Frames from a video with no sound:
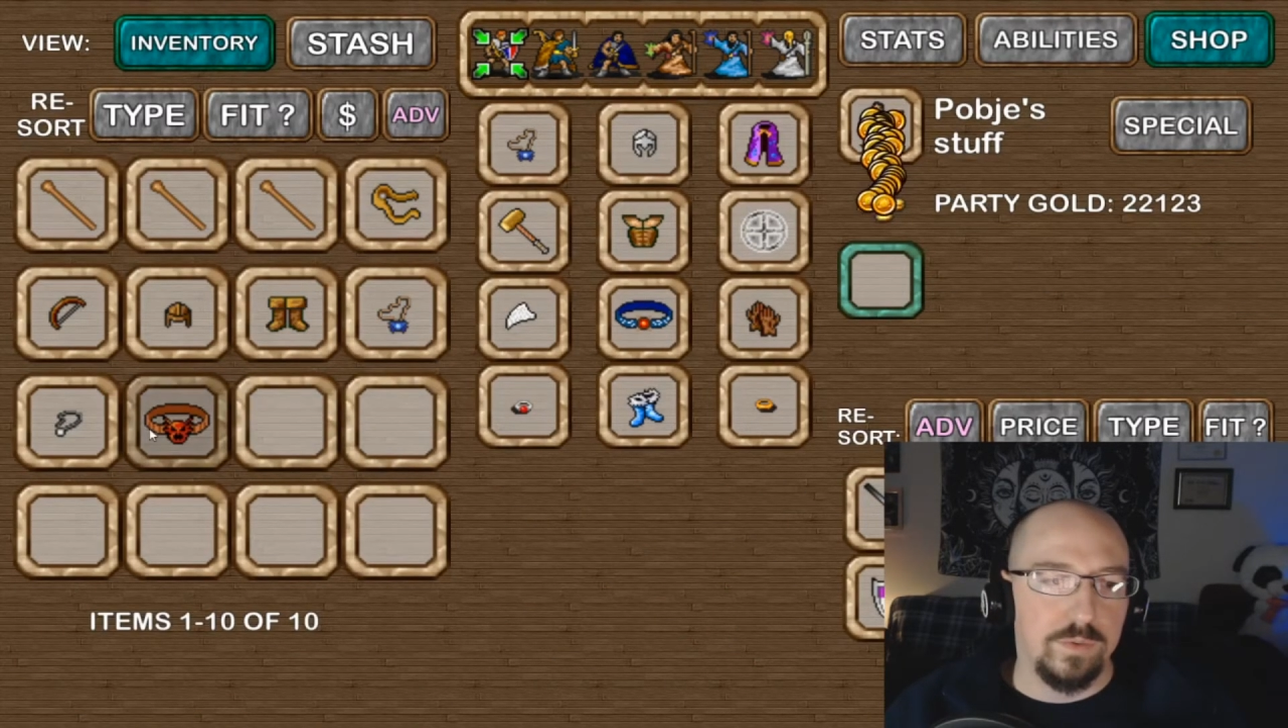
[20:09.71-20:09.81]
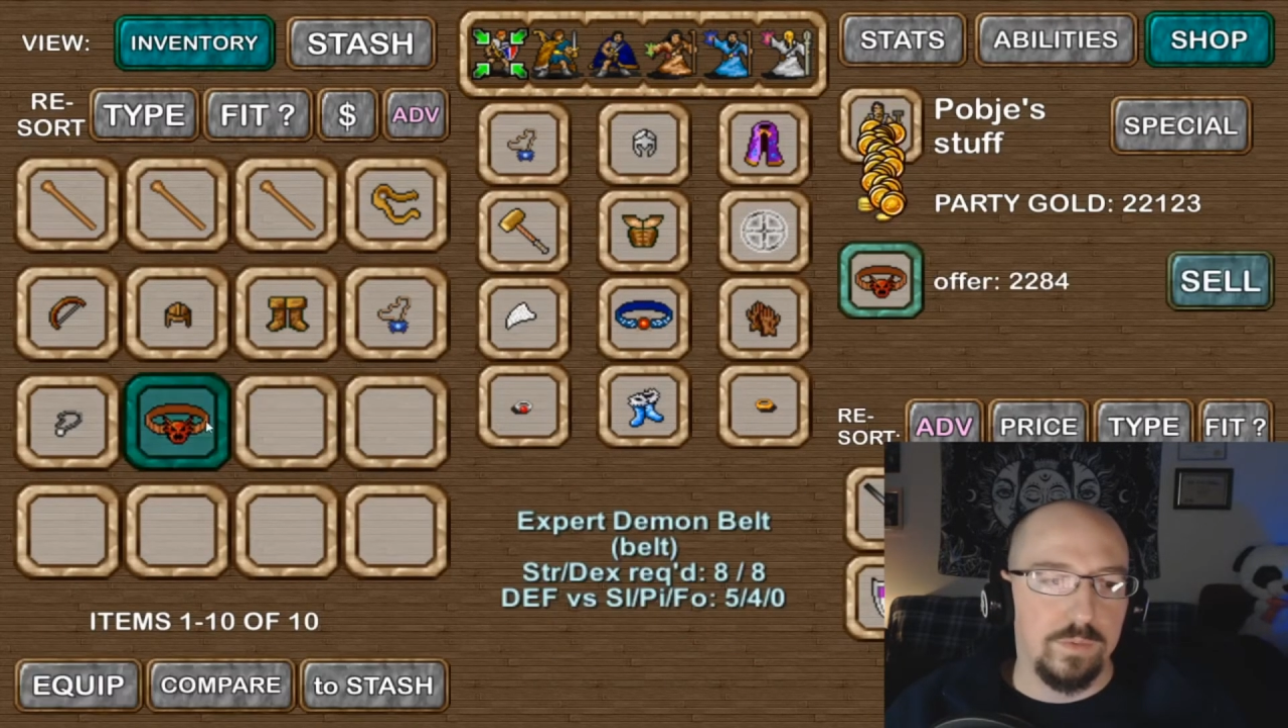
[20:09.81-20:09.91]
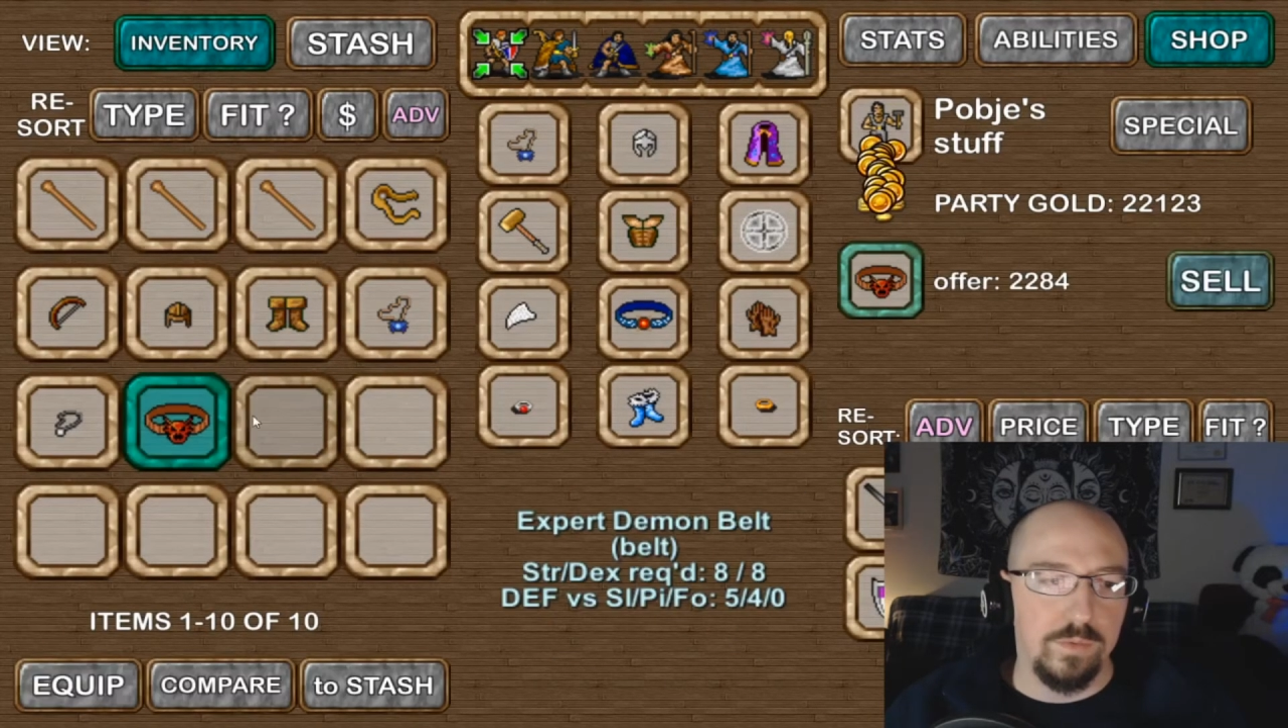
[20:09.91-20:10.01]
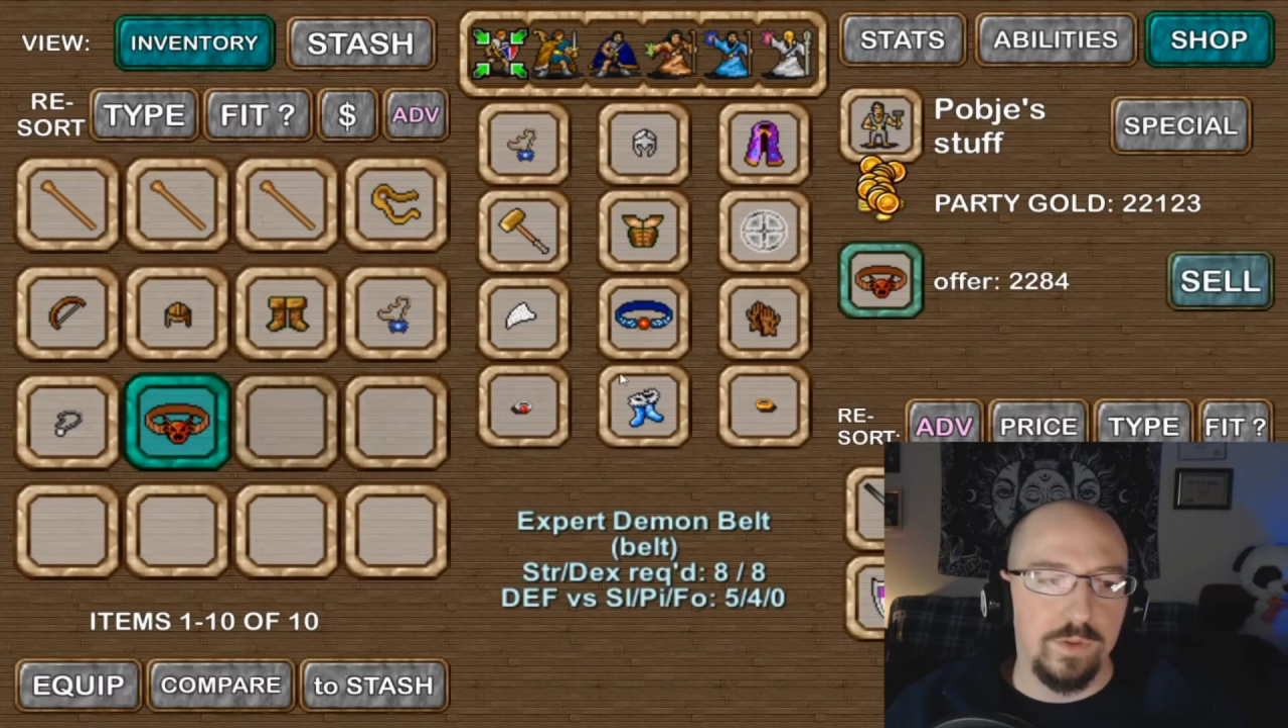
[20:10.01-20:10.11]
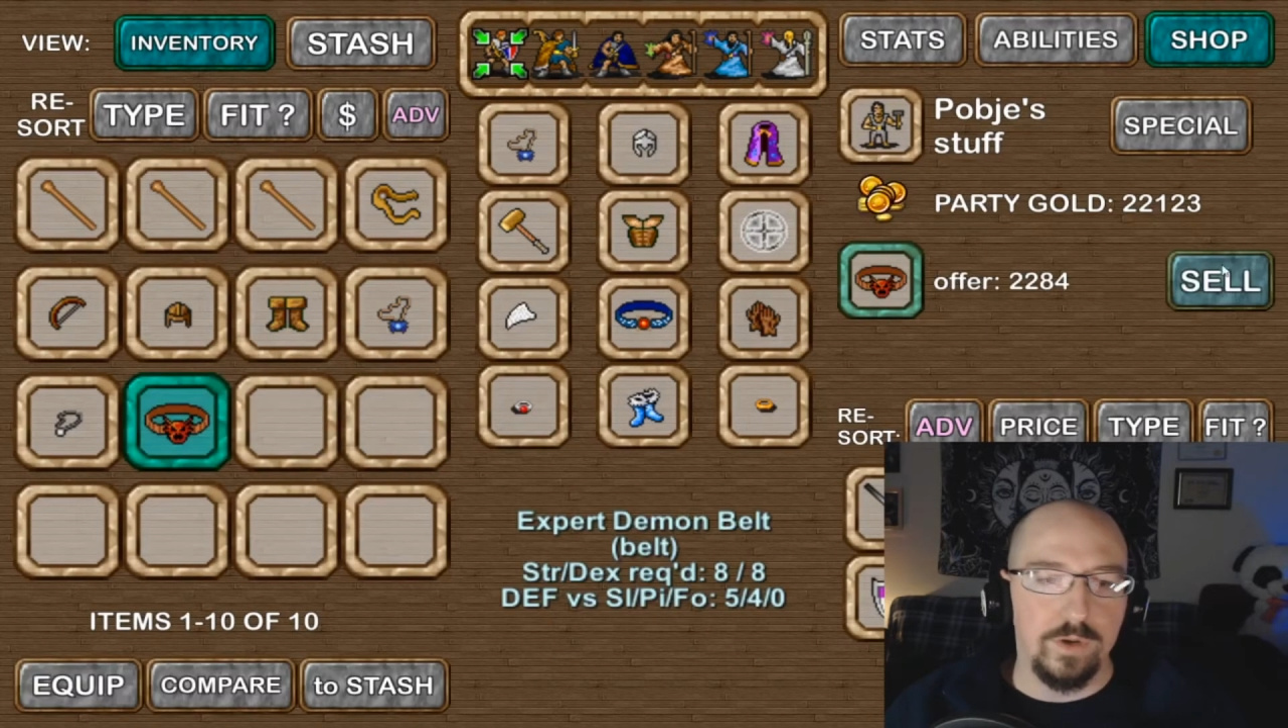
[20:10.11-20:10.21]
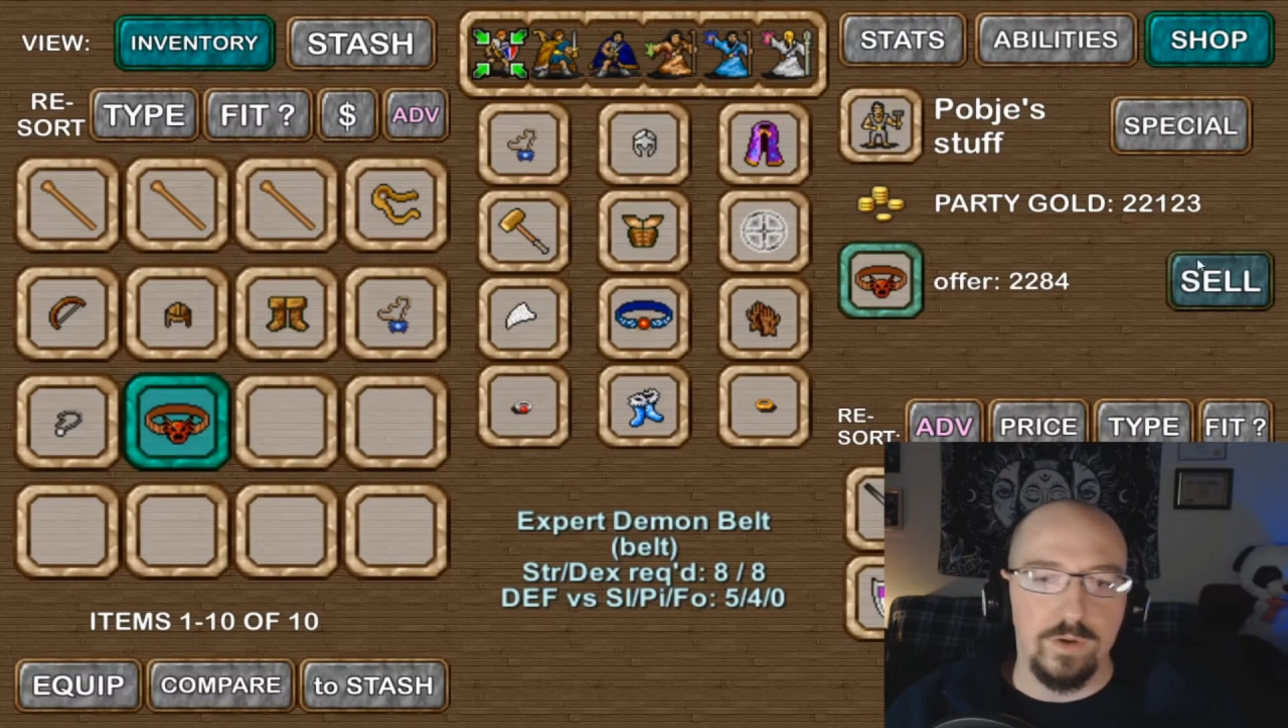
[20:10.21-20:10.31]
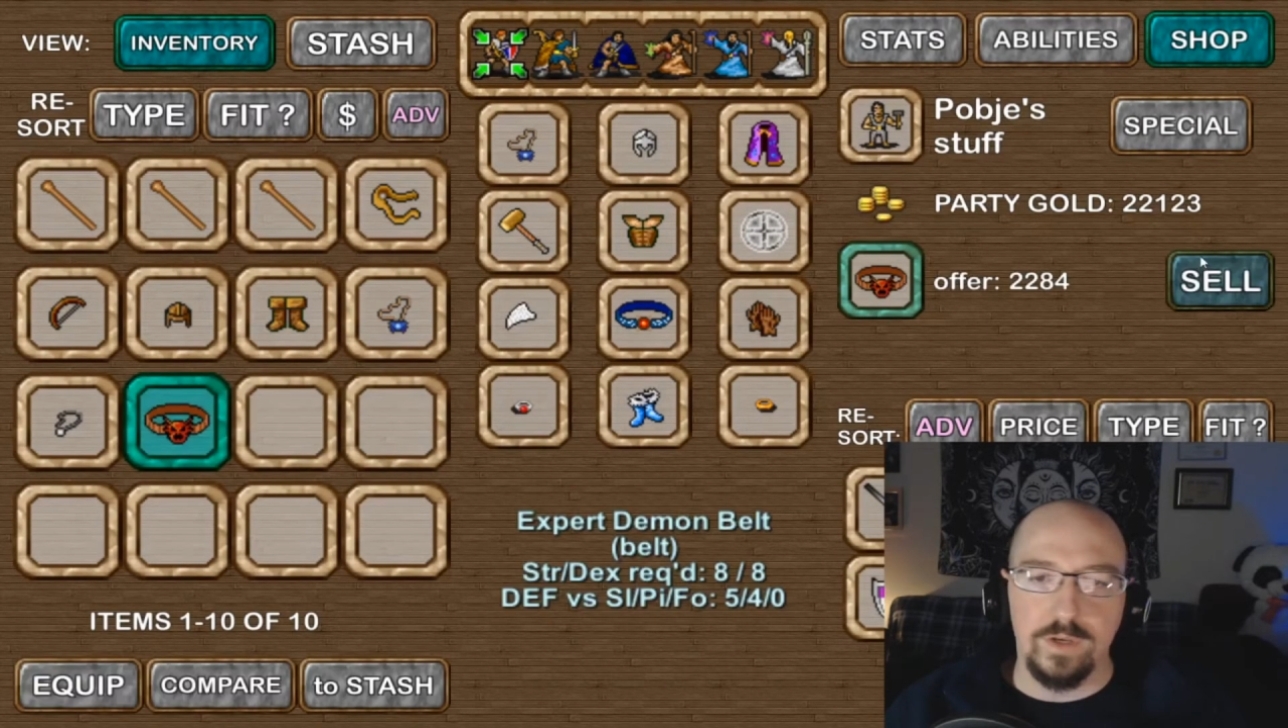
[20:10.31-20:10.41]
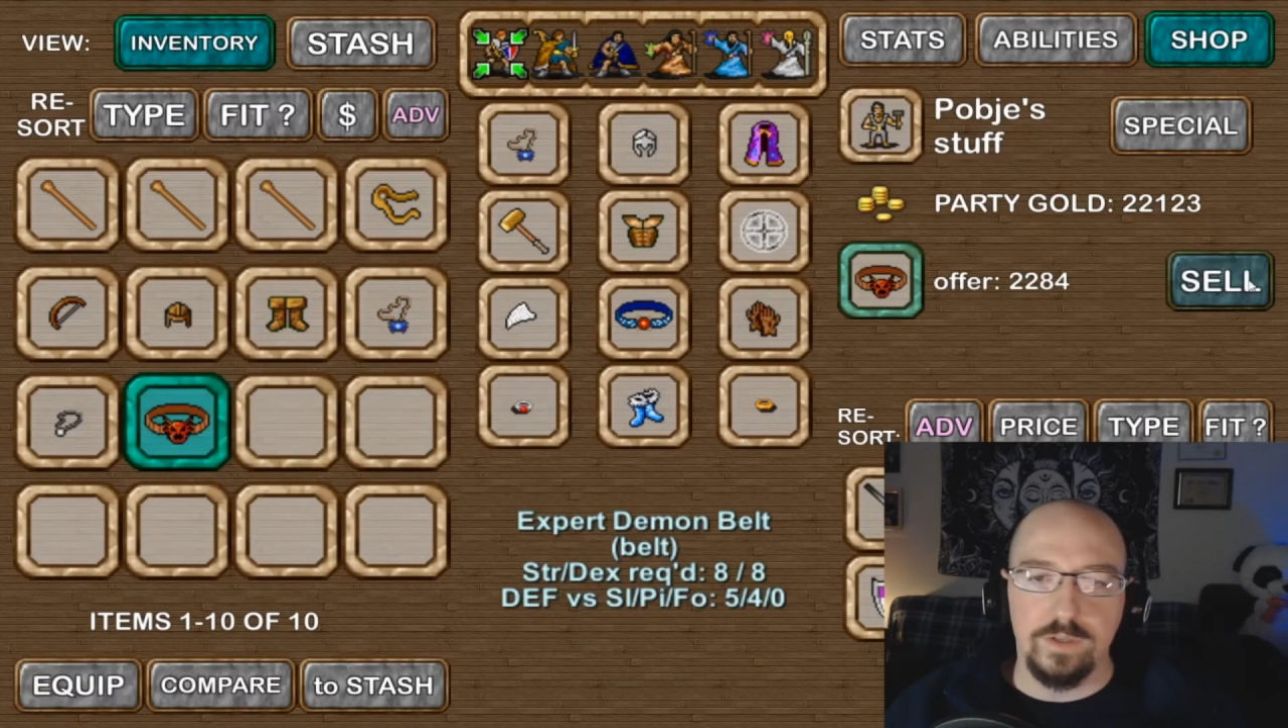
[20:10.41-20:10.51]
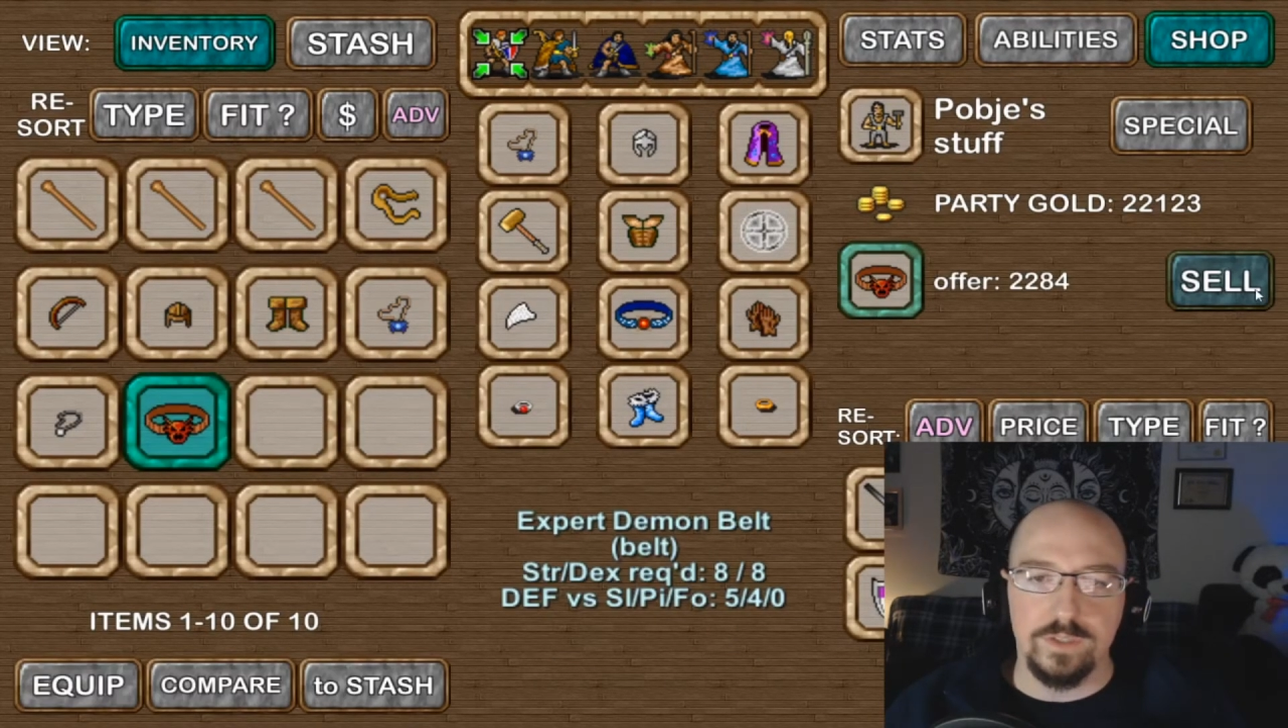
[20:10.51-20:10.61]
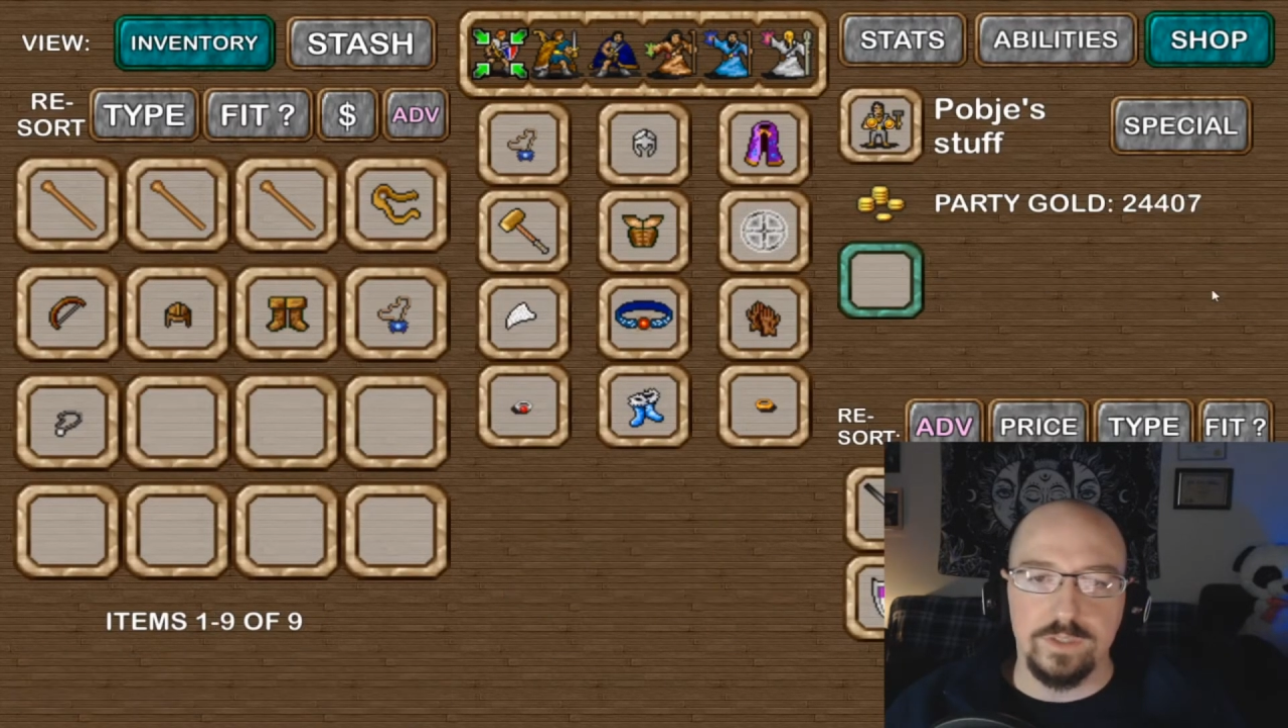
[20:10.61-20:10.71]
Let her go ahead and
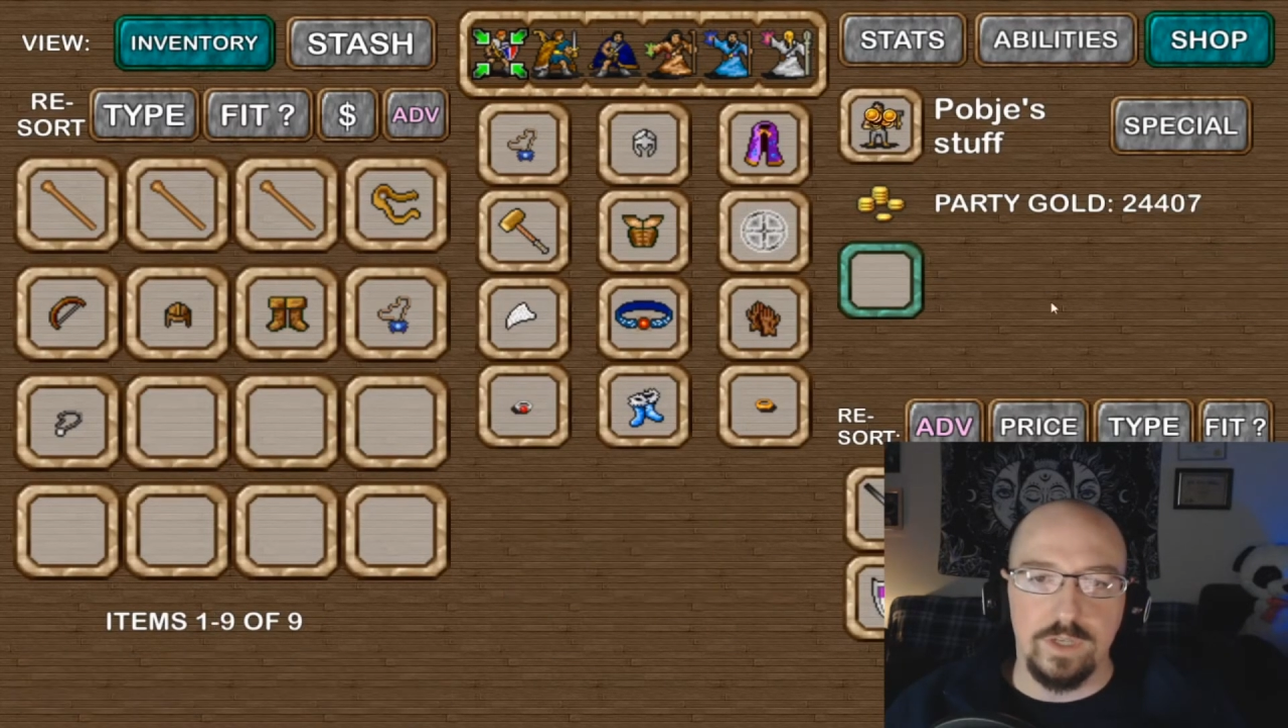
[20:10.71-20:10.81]
just sell